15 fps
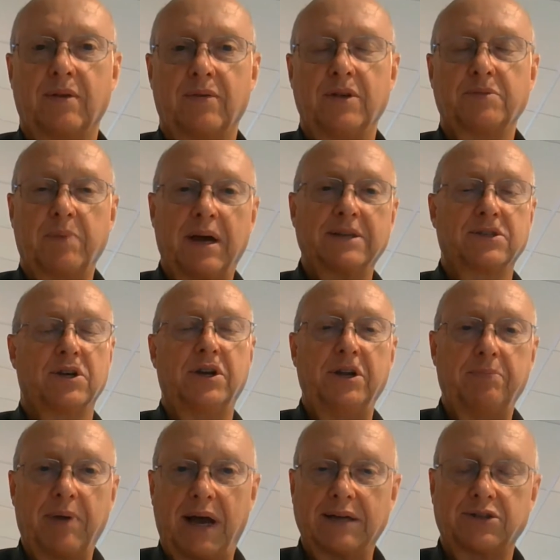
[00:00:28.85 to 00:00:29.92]
This past Sunday,
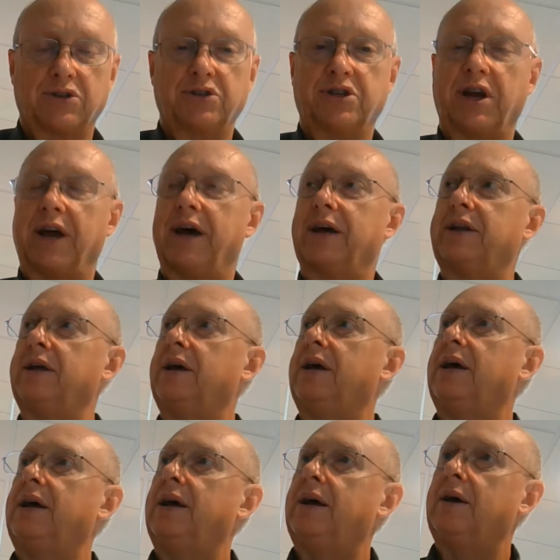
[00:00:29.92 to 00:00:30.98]
Pastor Chad
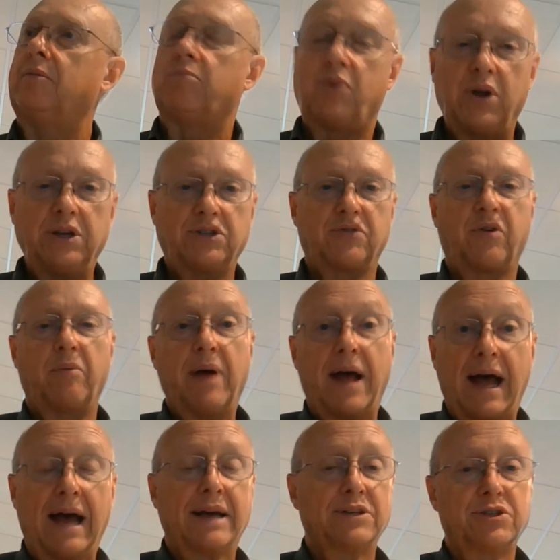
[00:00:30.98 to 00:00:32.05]
preached from
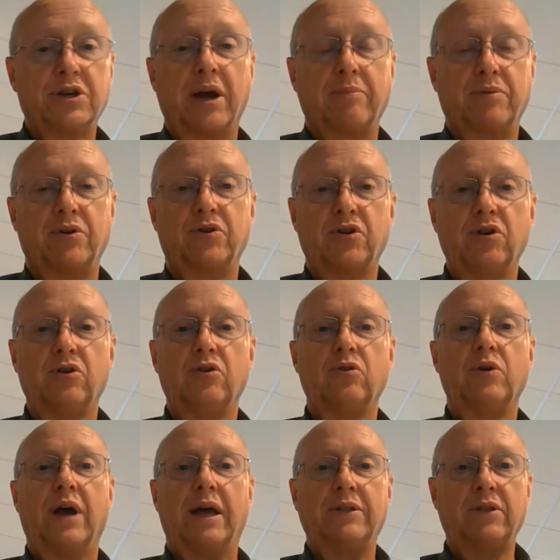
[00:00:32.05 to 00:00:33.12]
Acts chapter
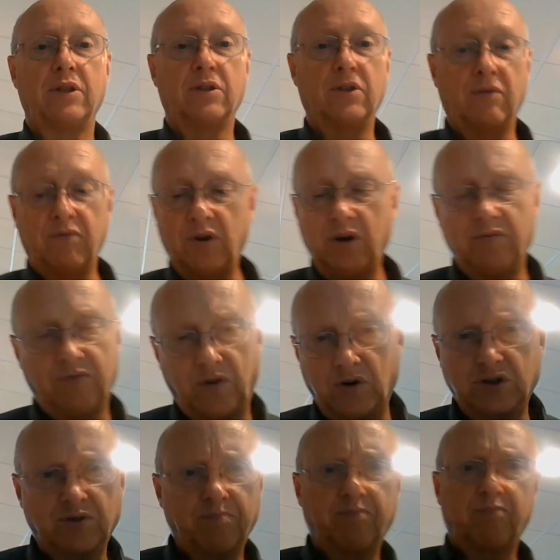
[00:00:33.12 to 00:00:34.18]
2, and the very
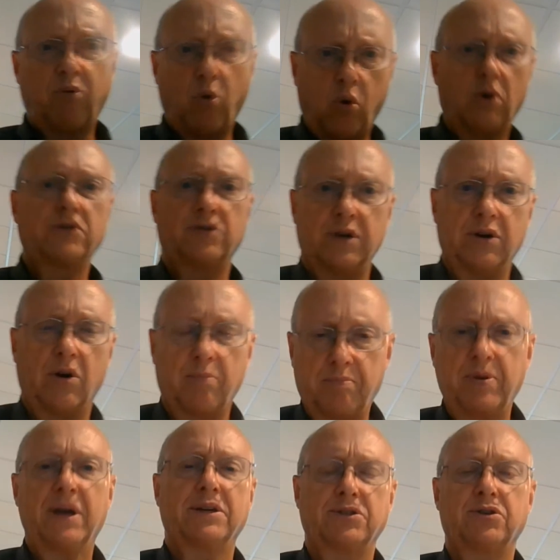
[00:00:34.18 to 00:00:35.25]
first portrait or
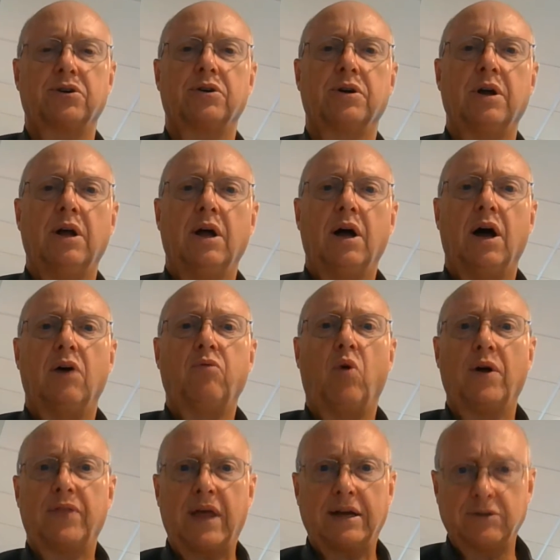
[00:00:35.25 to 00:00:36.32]
picture of
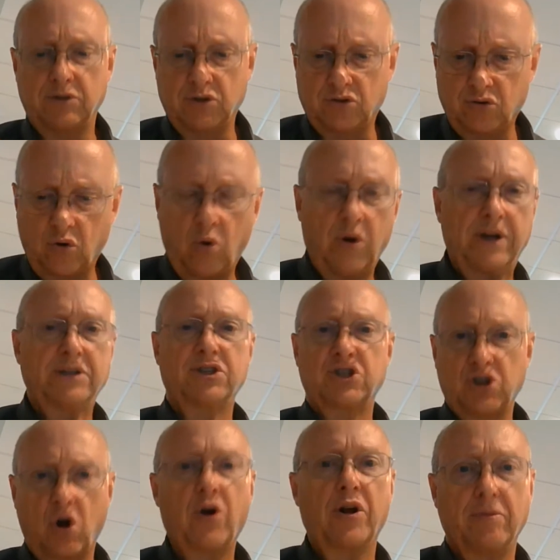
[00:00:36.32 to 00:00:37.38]
what that growing
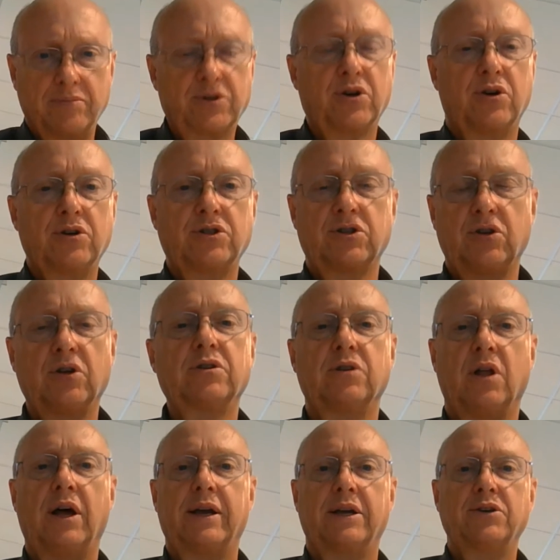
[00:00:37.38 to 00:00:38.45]
startup church looked
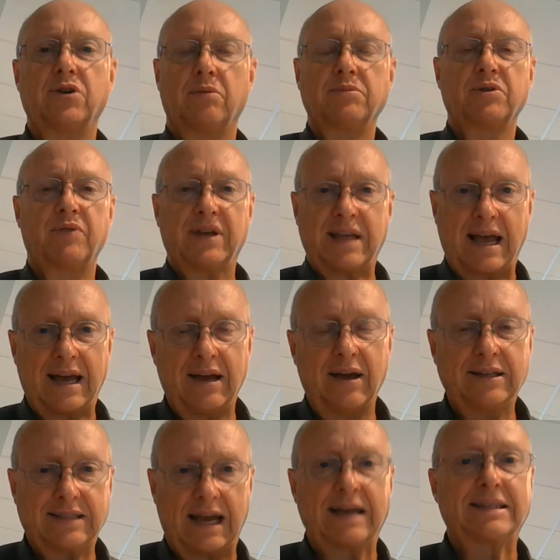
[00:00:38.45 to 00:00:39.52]
like in terms of
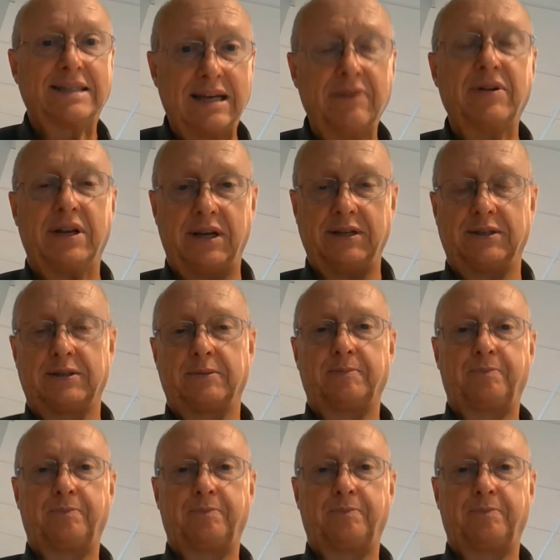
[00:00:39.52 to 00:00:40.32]
its activities.